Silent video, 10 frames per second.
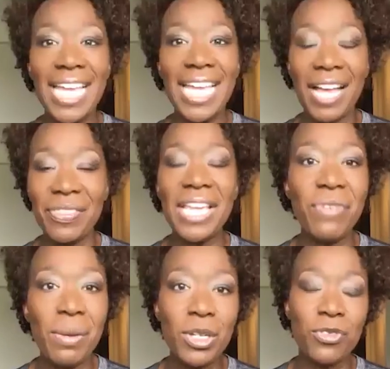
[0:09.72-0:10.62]
yeah, thank you
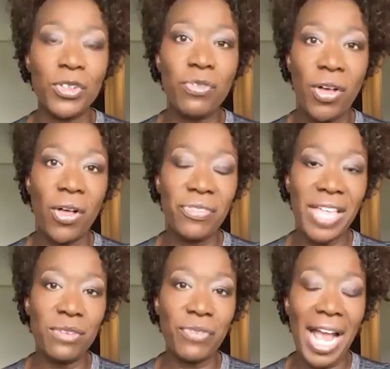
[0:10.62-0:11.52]
very much. First of all, thank
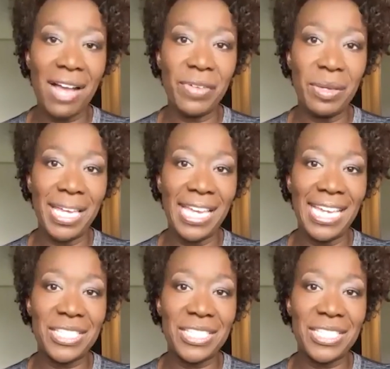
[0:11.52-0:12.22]
you for having me.